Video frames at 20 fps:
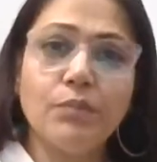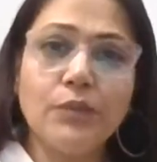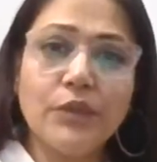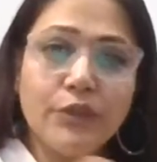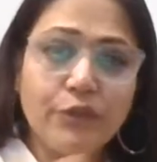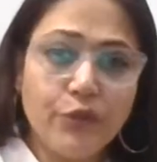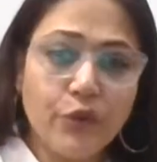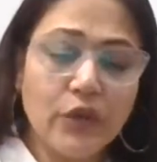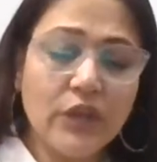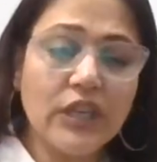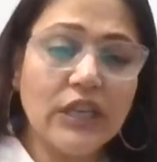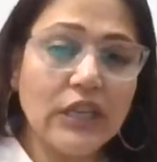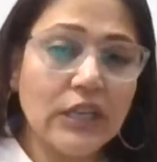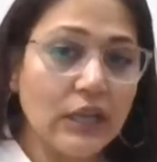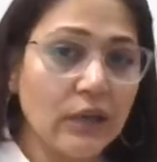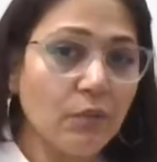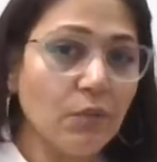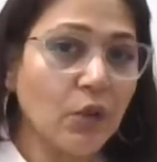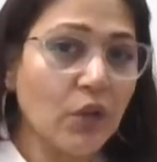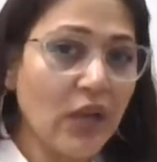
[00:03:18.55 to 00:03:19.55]
different
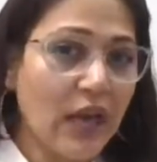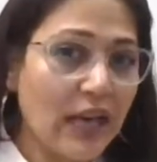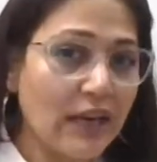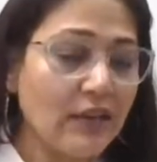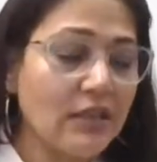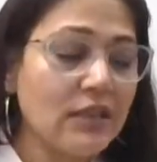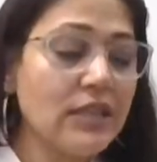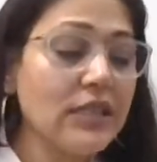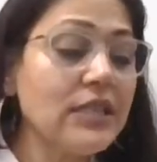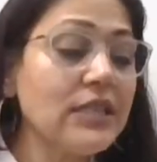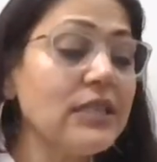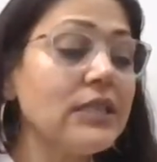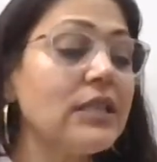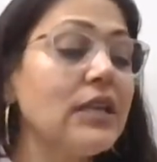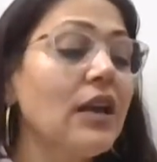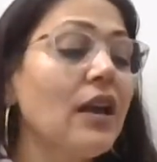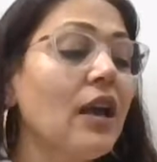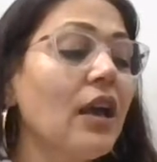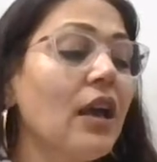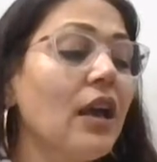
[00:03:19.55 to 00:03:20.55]
healing modalities.